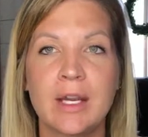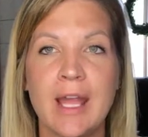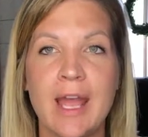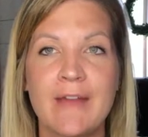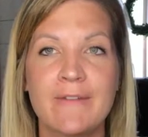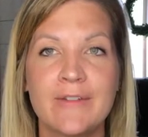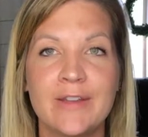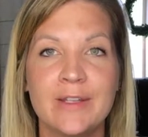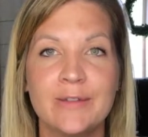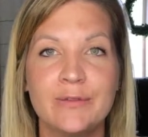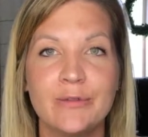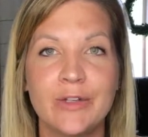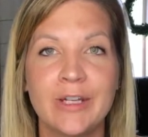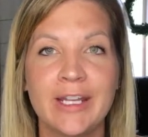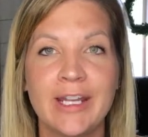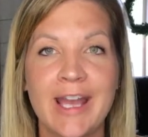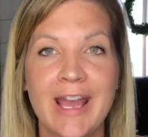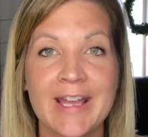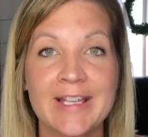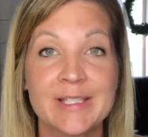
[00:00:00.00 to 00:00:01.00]
caffeine
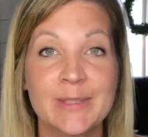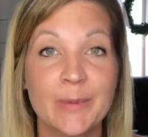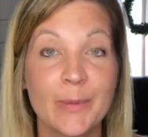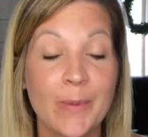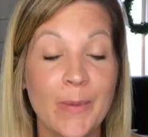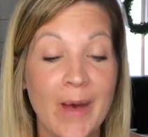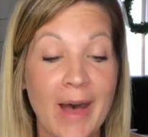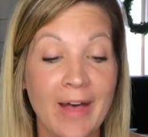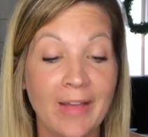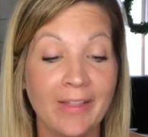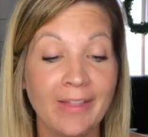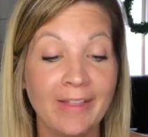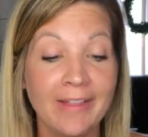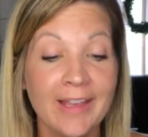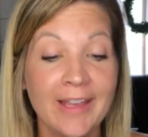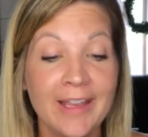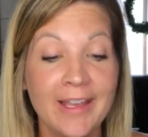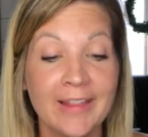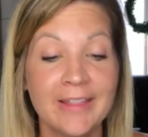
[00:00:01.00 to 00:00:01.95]
free as well.